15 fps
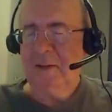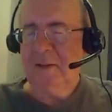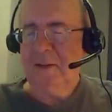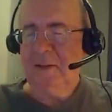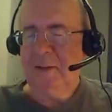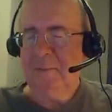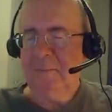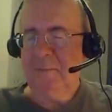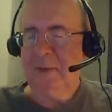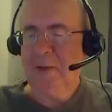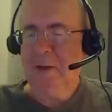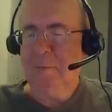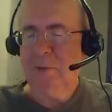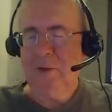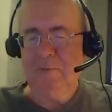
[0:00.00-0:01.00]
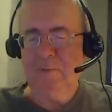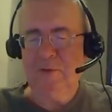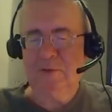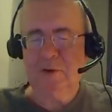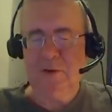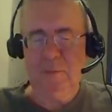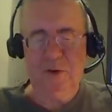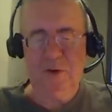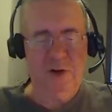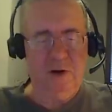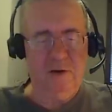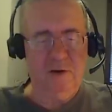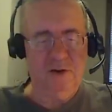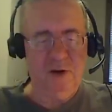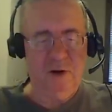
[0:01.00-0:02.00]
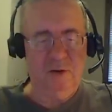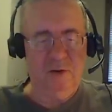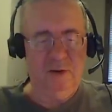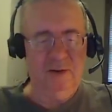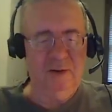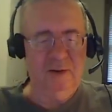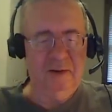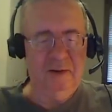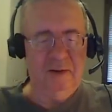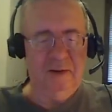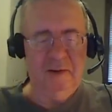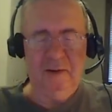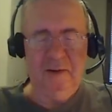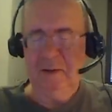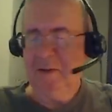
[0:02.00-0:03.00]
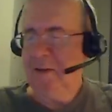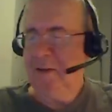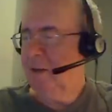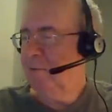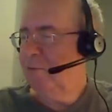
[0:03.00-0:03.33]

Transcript: I believe it's going to be Sharon Sheldon, and